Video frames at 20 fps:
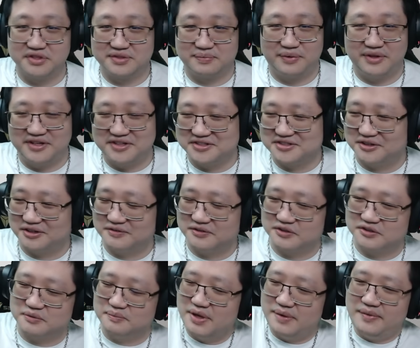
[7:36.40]
playing Starfield.
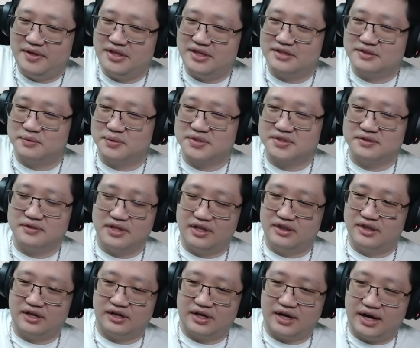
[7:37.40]
So maybe this was, in
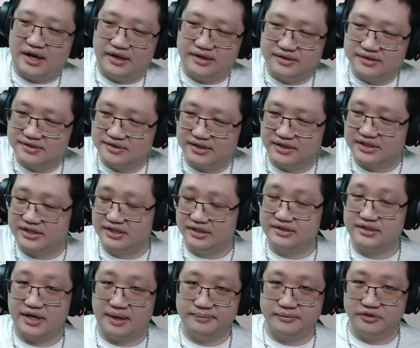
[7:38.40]
their eyes, a good
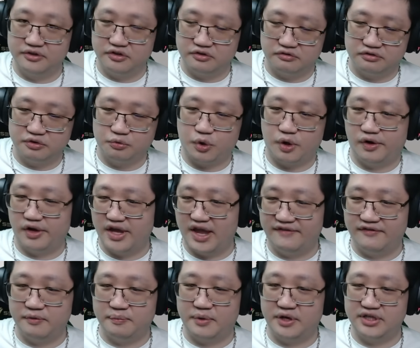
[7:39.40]
time to do it while
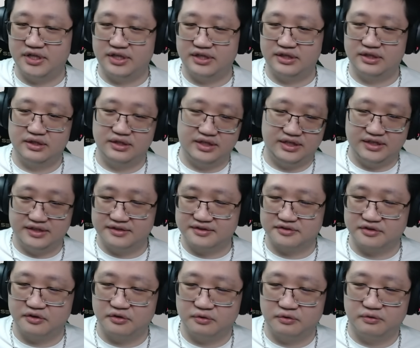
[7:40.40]
everybody in
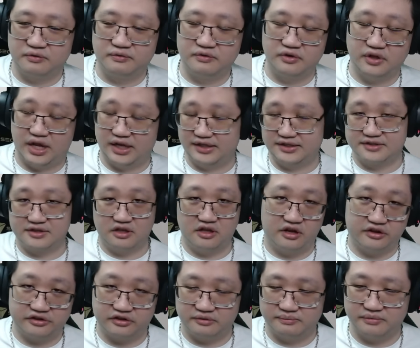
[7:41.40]
ESO, at least the long
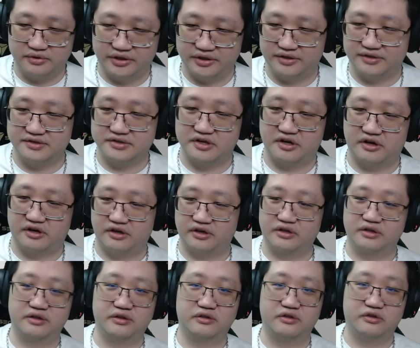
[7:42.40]
term players, are
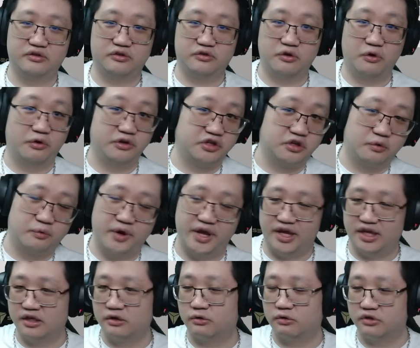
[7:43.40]
going
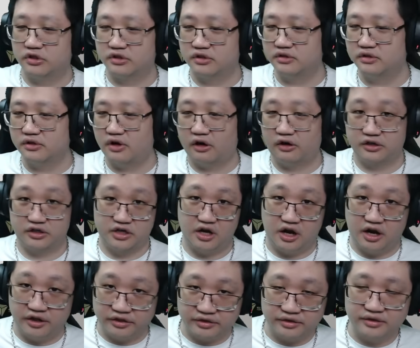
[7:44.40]
away or are
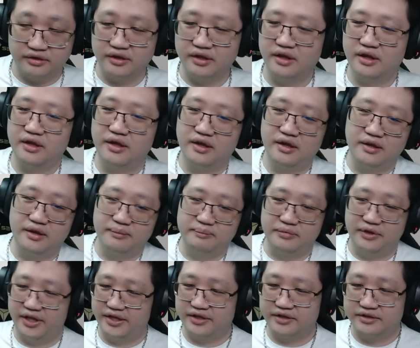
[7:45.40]
gone
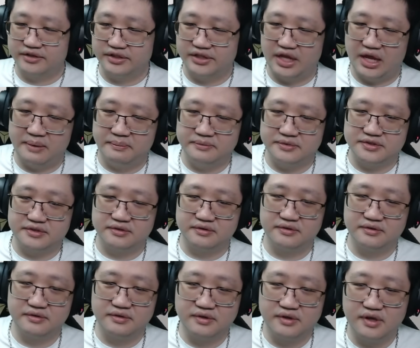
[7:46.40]
playing other games.
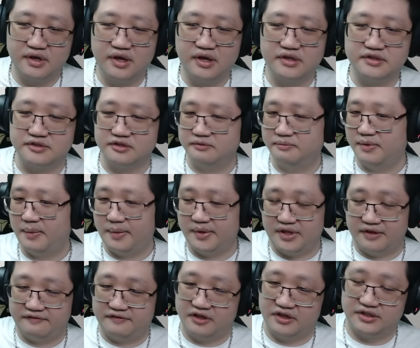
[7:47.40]
So maybe they
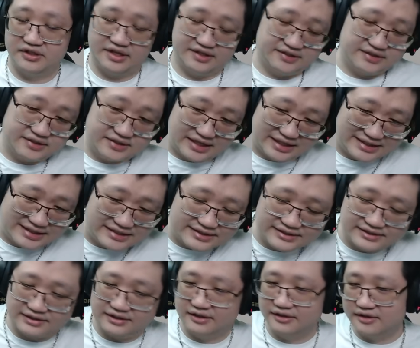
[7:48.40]
figured this, that this is
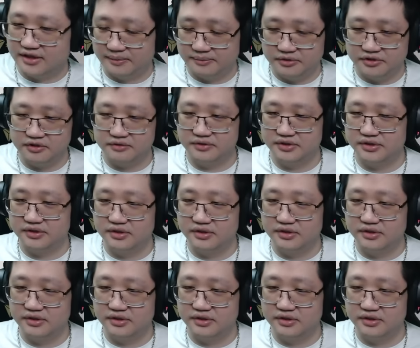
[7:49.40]
a good time to do it.